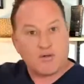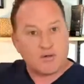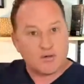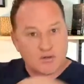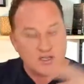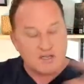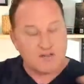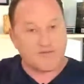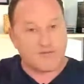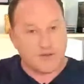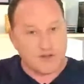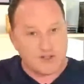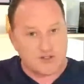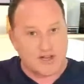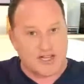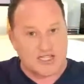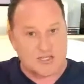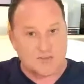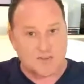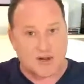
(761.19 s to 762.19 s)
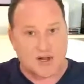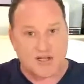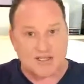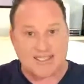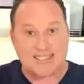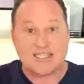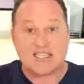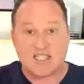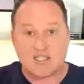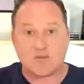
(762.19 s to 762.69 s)
in full
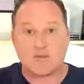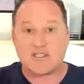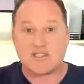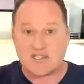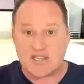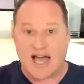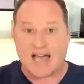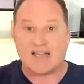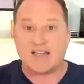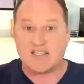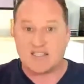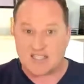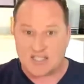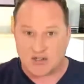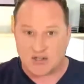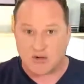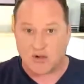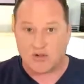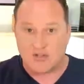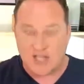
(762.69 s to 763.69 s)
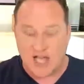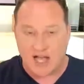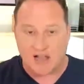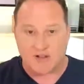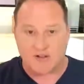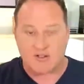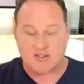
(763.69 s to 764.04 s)
transparency, this was not $0.